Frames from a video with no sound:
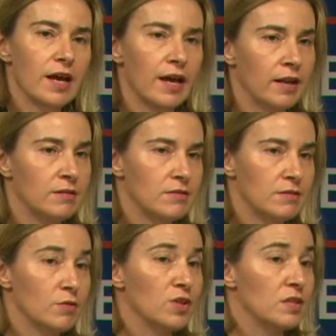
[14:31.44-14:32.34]
and
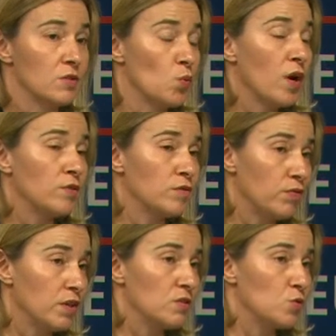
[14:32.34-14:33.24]
it is one of the
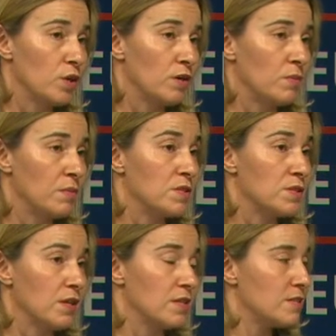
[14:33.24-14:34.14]
fields where member
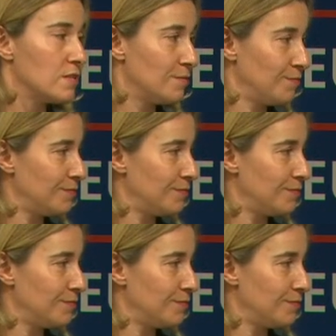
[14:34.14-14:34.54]
states,